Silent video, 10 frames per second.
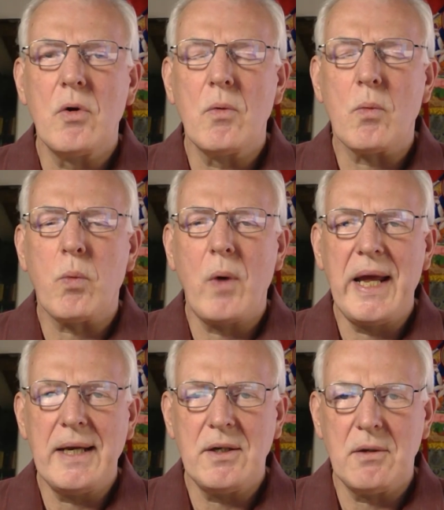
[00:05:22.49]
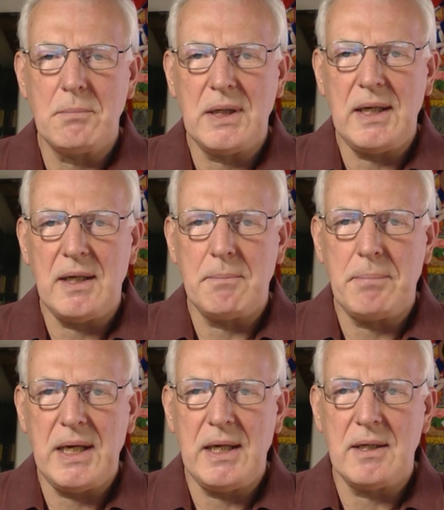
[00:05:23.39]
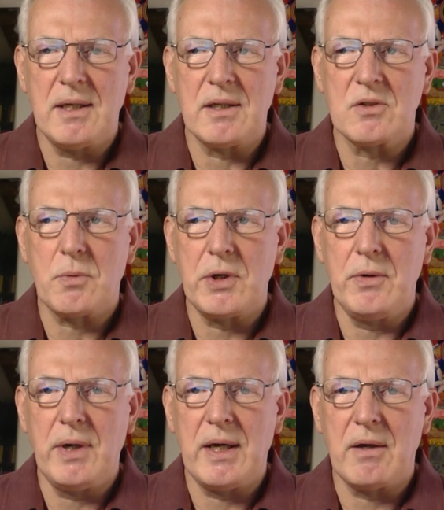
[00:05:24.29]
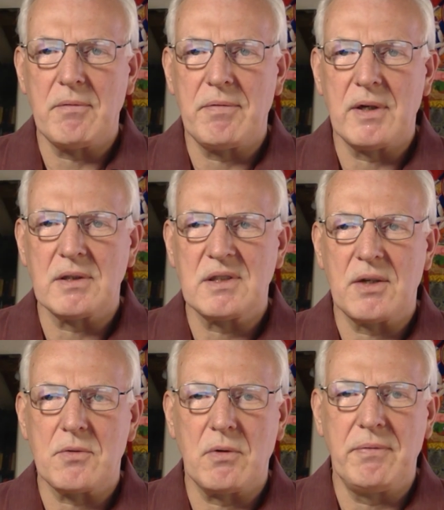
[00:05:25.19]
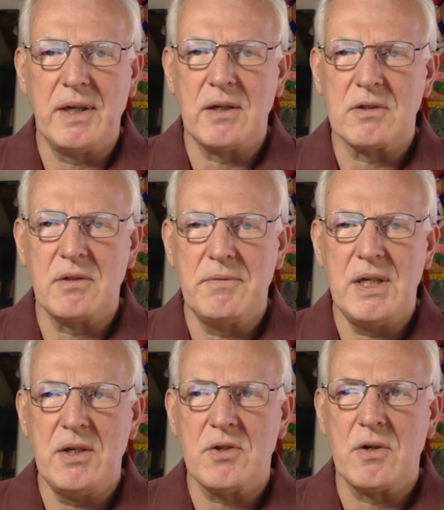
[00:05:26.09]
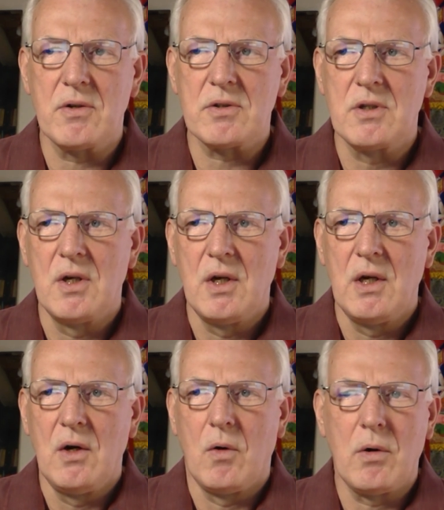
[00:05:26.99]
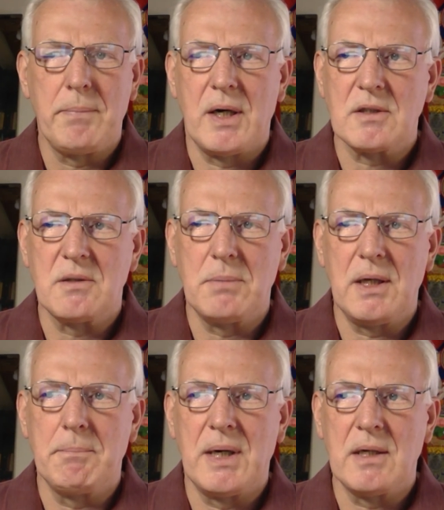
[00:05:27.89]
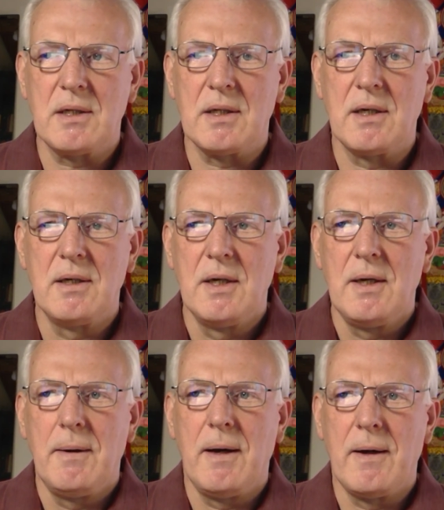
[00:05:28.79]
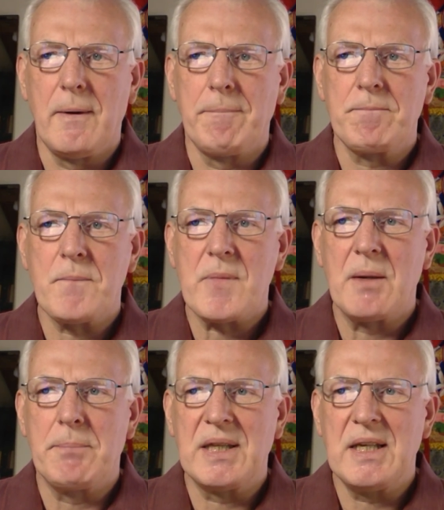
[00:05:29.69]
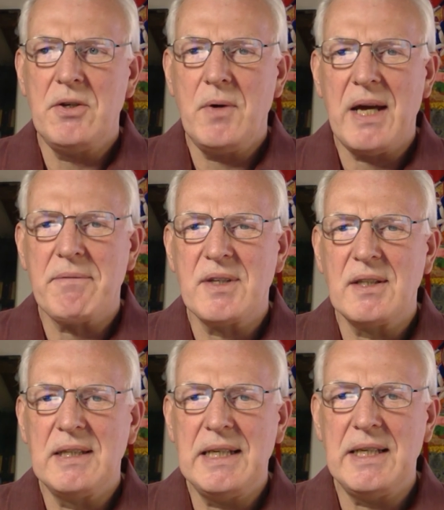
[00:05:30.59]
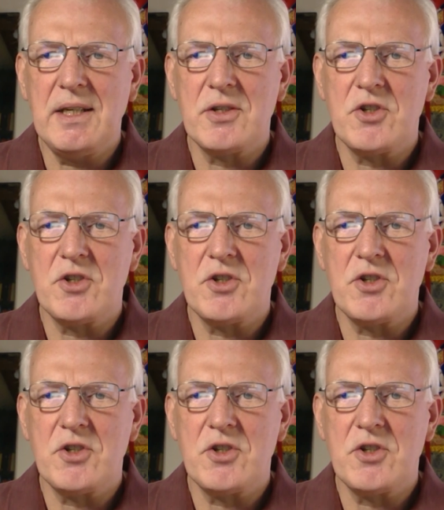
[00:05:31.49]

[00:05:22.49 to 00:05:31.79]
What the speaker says: randomly in paintings where you have central figures of teachers or possibly a mandala, but then you have the lineage